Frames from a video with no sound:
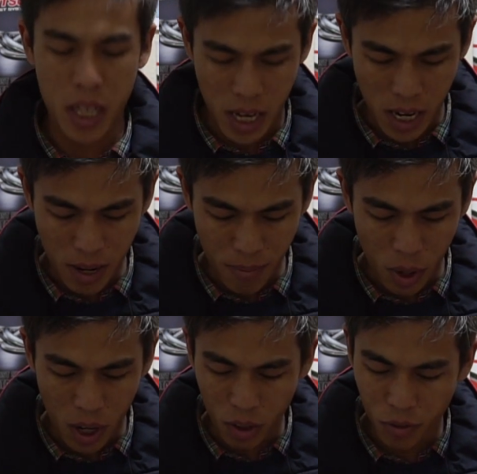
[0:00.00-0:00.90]

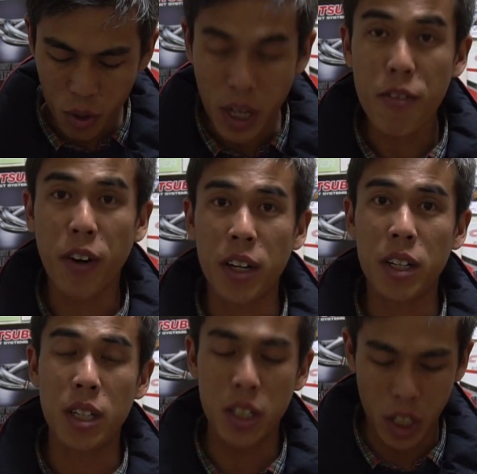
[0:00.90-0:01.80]
Hard Off, you can find
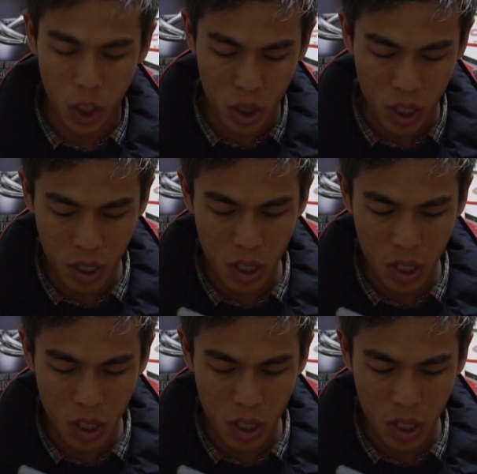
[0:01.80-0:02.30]
in the section here.